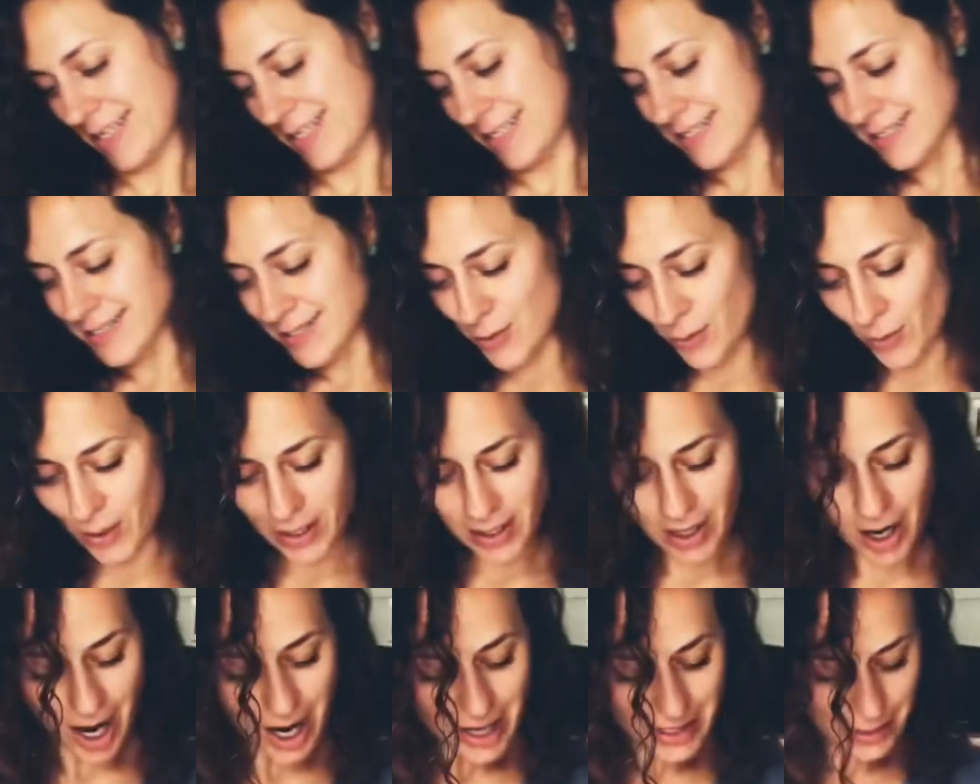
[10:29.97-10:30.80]
So I
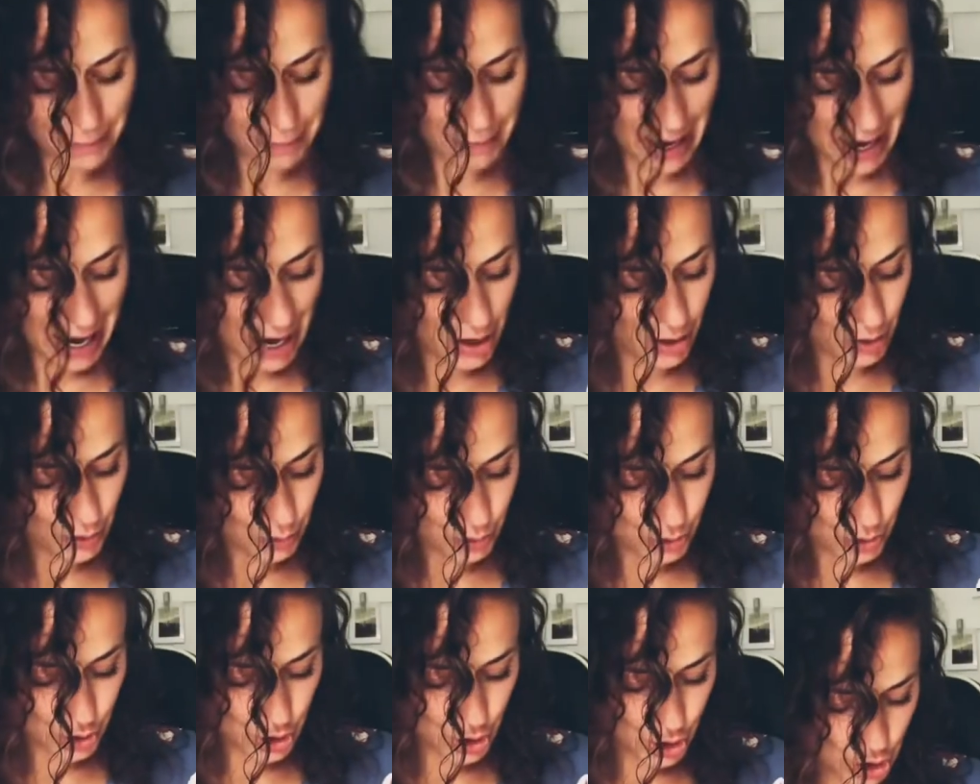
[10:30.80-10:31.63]
got
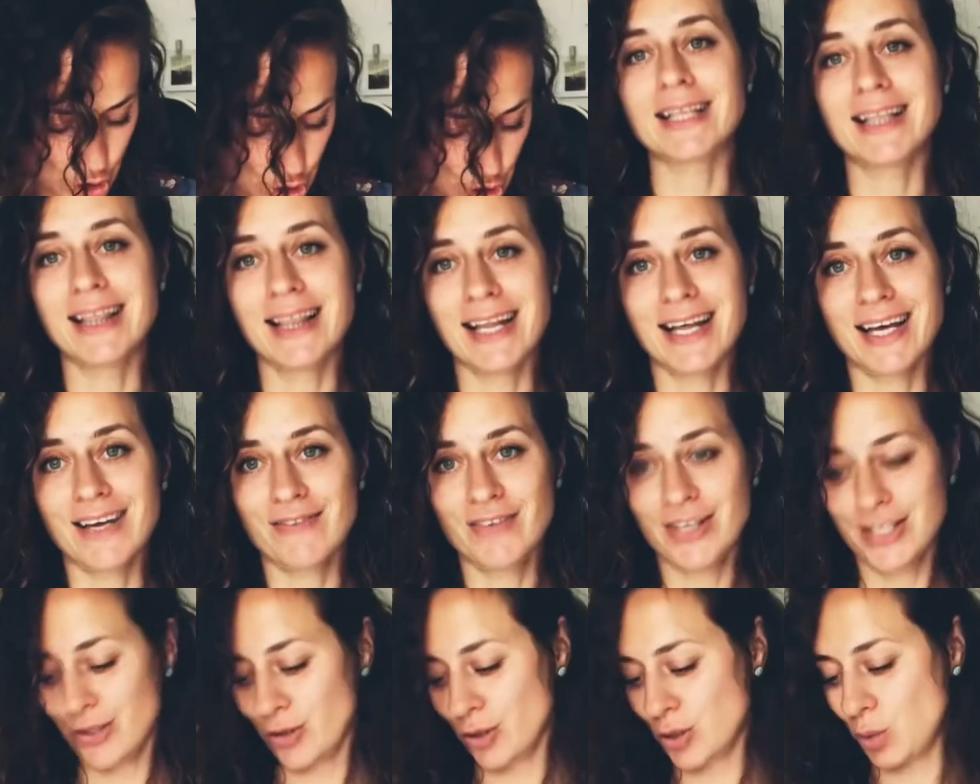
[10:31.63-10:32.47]
about
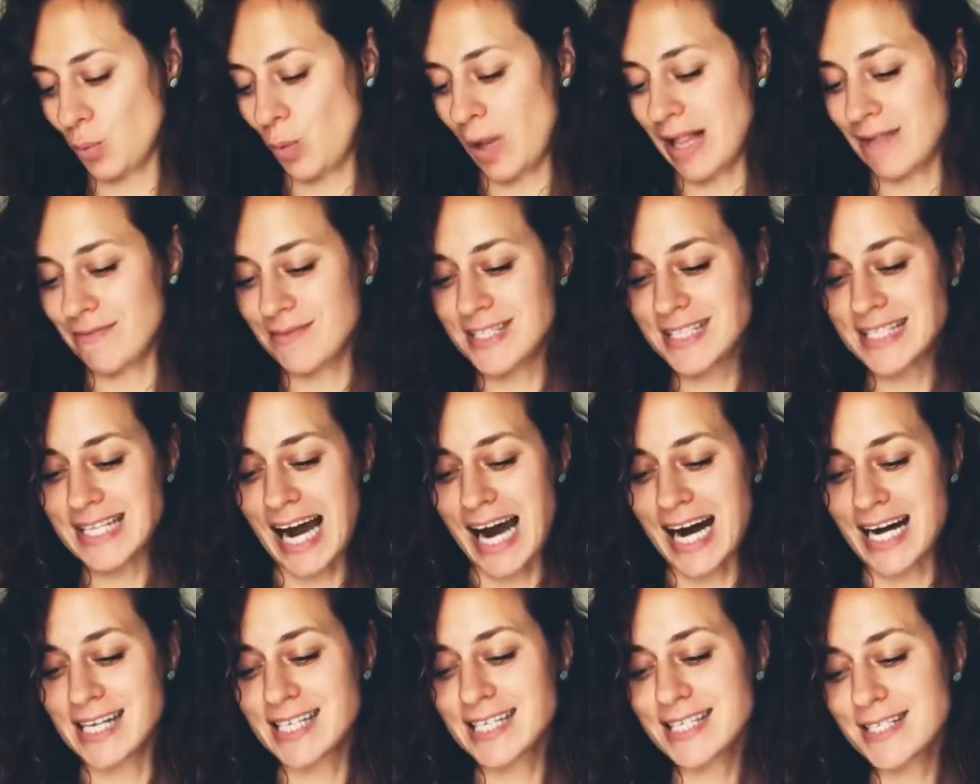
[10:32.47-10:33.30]
11 or 12
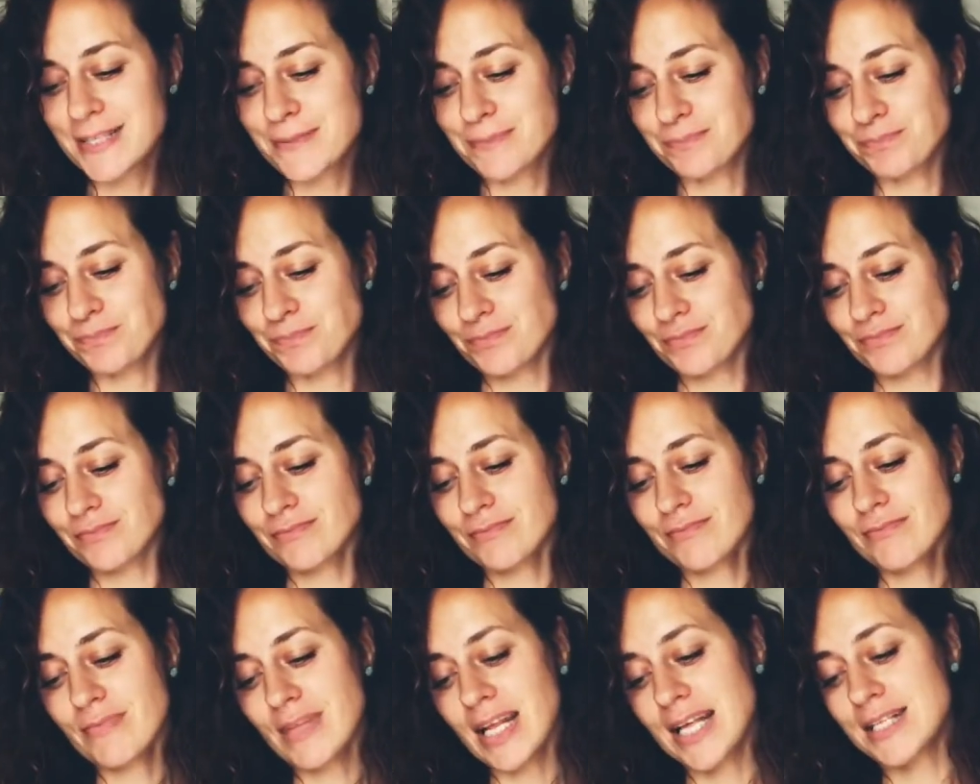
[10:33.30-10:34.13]
stars.
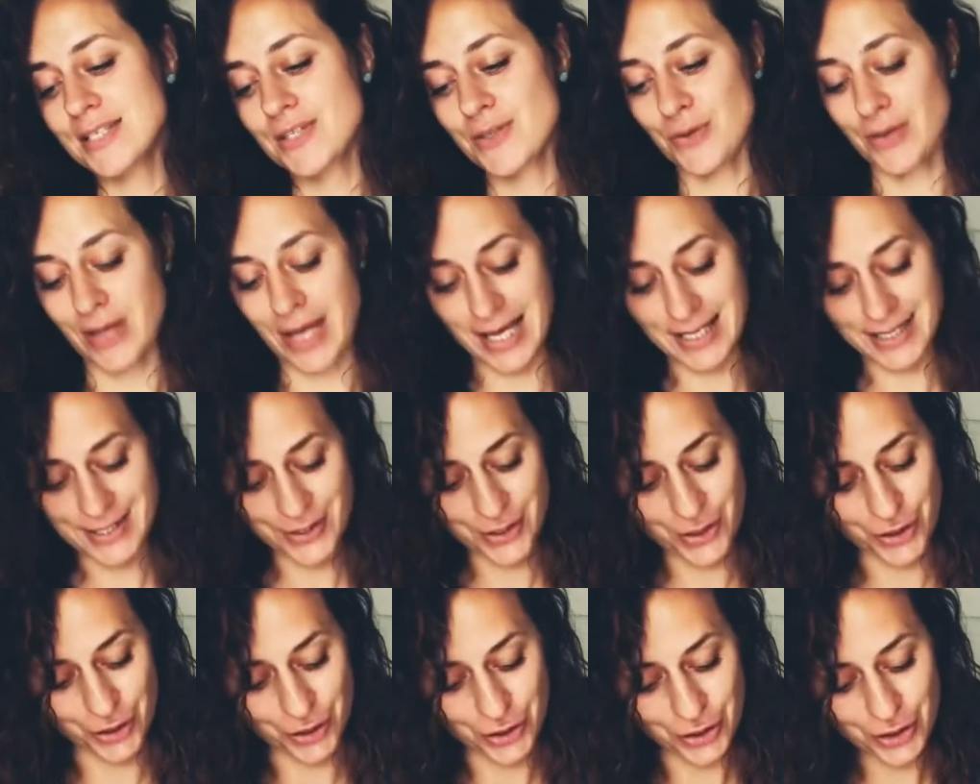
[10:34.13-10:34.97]
So that's
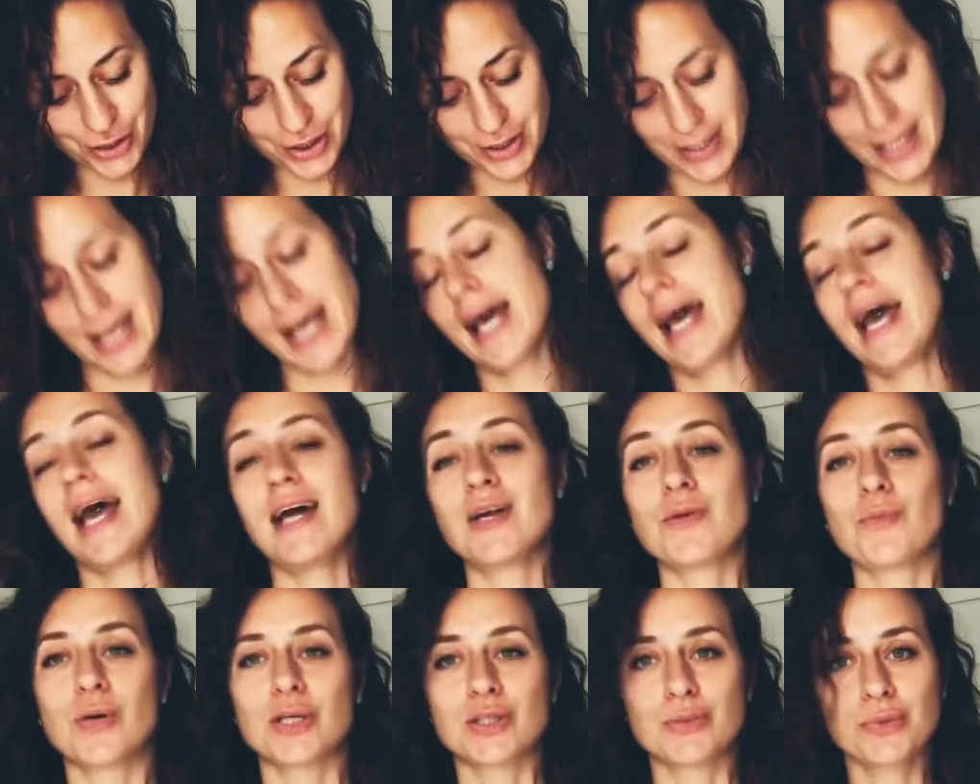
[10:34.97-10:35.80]
good.
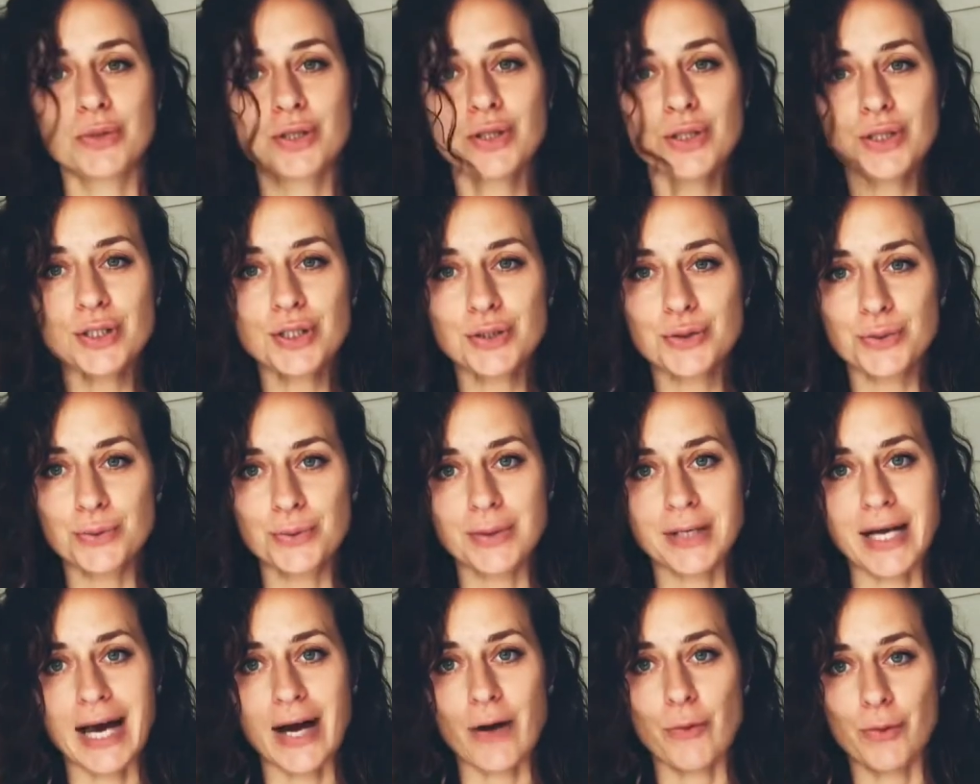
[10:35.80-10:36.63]
And what we're gonna do
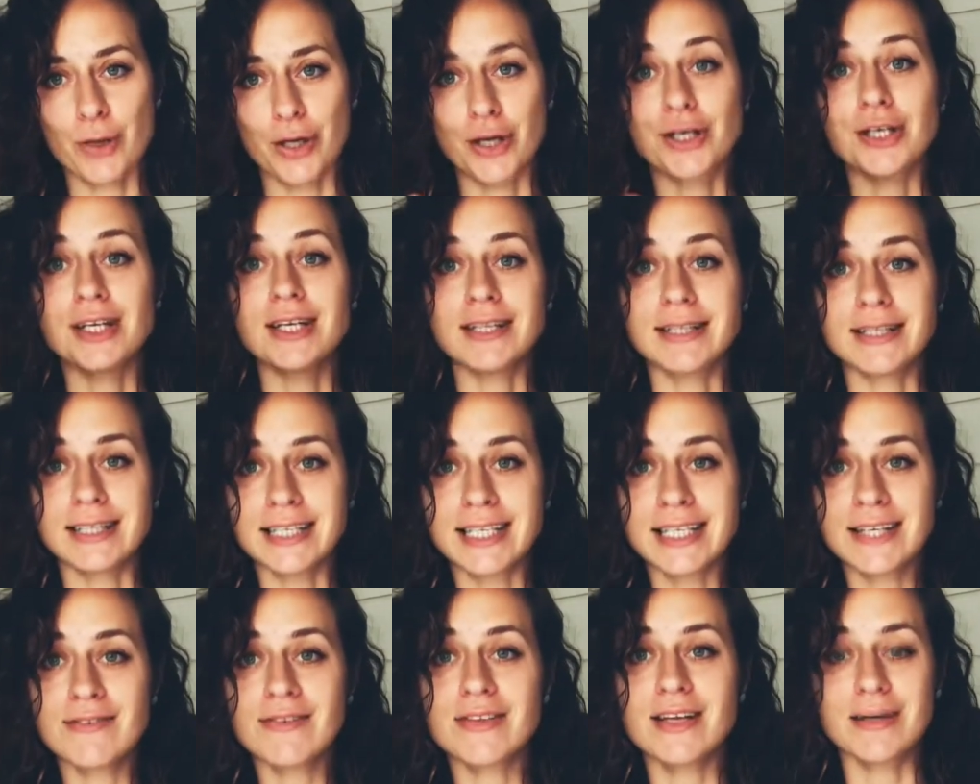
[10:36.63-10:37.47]
now, we're gonna
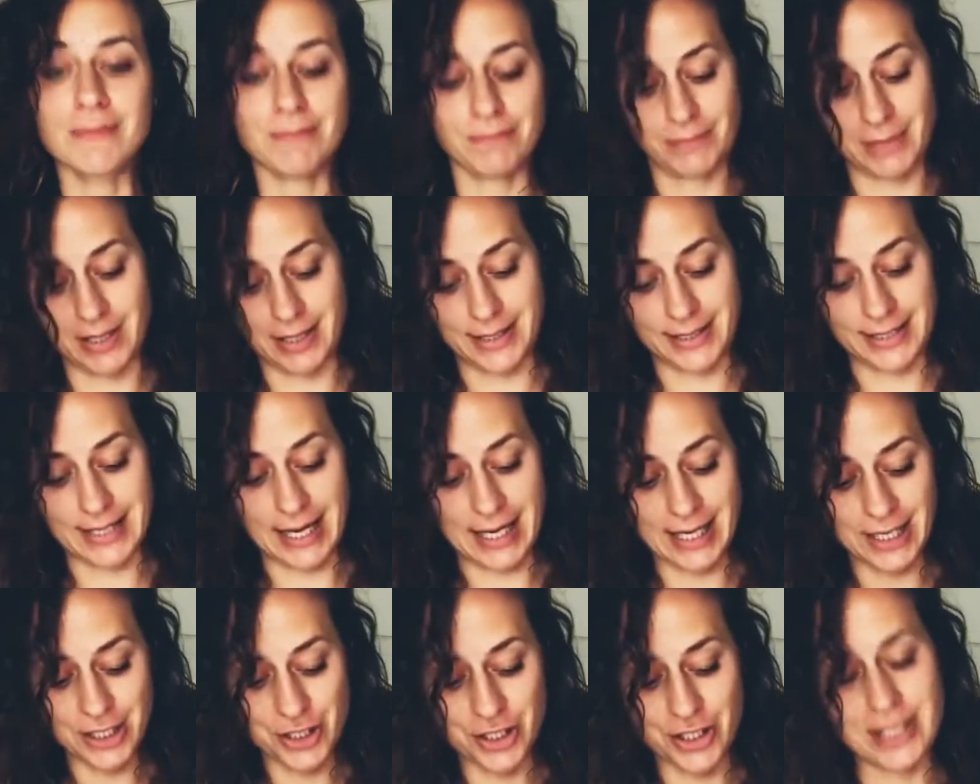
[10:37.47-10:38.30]
leave them
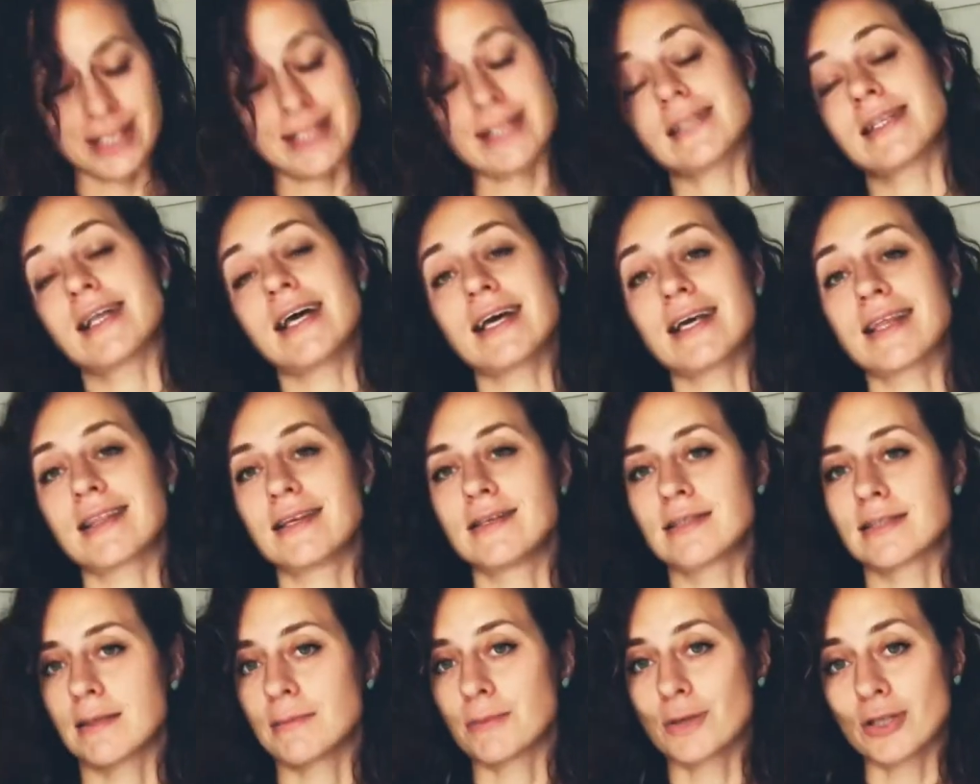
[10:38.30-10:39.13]
aside just like
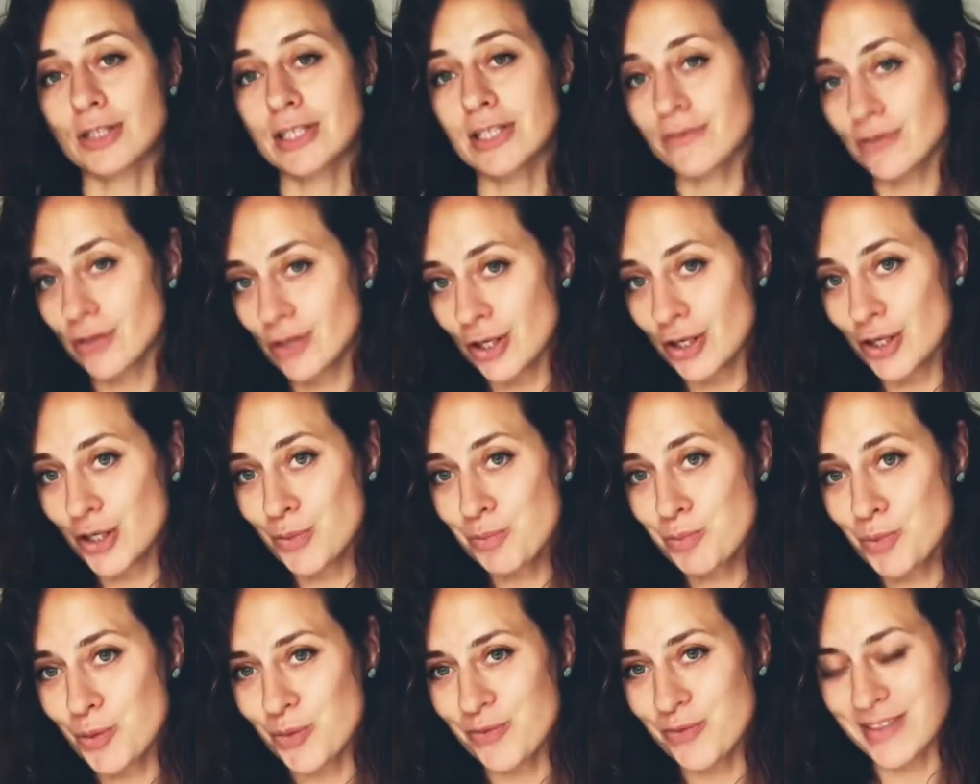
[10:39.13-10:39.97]
this. I'm not even gonna
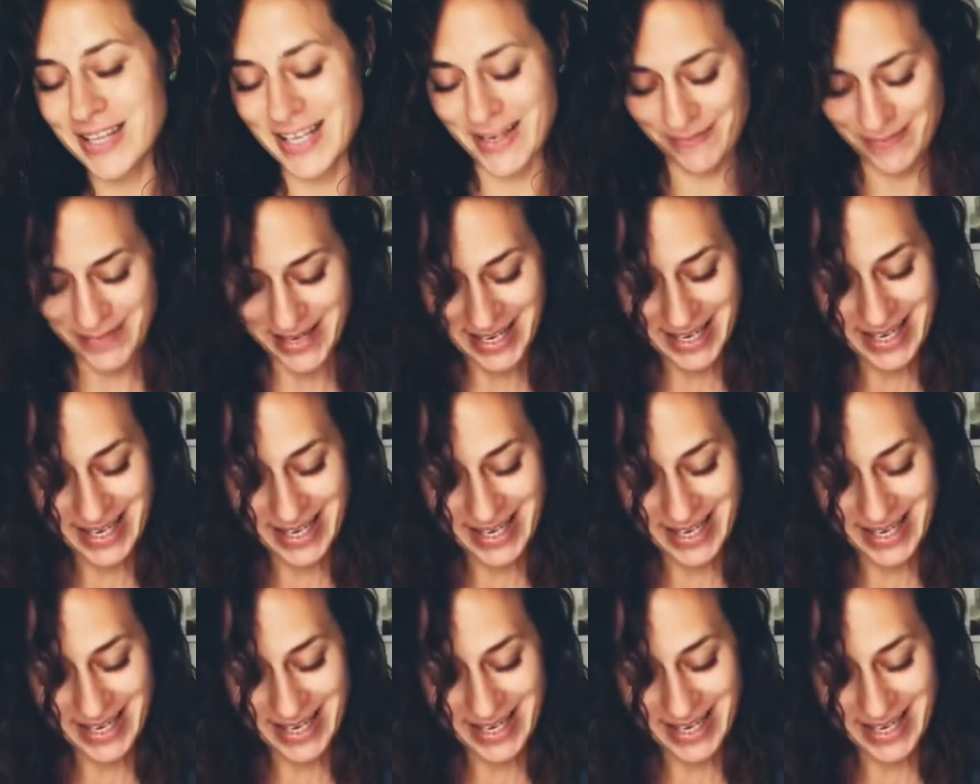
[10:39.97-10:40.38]
move them.